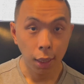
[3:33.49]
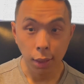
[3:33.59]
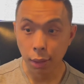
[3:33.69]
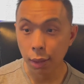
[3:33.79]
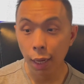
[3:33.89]

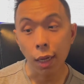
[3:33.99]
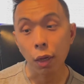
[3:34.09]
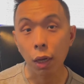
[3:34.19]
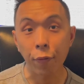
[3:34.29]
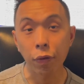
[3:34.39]
Instead,
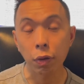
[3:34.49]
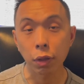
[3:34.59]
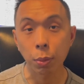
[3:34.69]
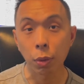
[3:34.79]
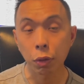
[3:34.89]
you can
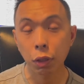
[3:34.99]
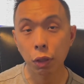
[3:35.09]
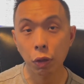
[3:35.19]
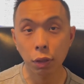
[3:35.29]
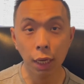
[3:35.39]
focus most of
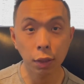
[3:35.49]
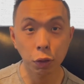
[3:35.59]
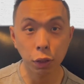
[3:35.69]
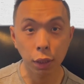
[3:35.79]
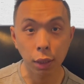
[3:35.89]
your
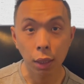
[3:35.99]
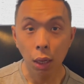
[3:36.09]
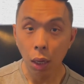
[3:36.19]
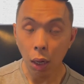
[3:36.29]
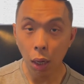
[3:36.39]
attention
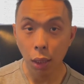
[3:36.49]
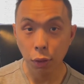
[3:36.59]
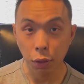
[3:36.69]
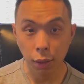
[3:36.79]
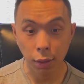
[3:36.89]
on
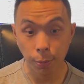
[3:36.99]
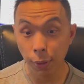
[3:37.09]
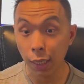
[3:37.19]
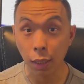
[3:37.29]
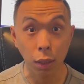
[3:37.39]
just
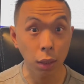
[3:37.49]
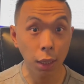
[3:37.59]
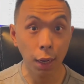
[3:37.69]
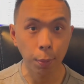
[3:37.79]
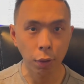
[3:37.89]
being
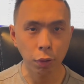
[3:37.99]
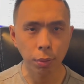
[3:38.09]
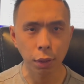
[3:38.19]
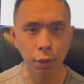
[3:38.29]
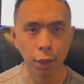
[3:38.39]
good at
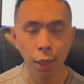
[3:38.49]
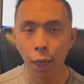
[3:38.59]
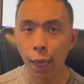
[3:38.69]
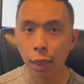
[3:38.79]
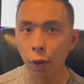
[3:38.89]
mobile.
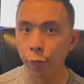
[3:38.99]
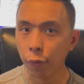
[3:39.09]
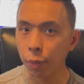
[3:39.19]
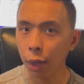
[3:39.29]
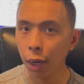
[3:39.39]
And then
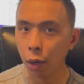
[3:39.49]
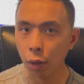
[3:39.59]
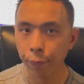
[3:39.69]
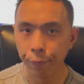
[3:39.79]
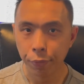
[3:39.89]
from
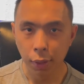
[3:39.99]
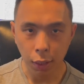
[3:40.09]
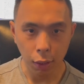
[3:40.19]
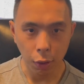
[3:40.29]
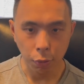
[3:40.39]
there,
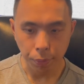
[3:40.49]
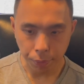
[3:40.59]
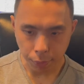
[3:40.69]
you know,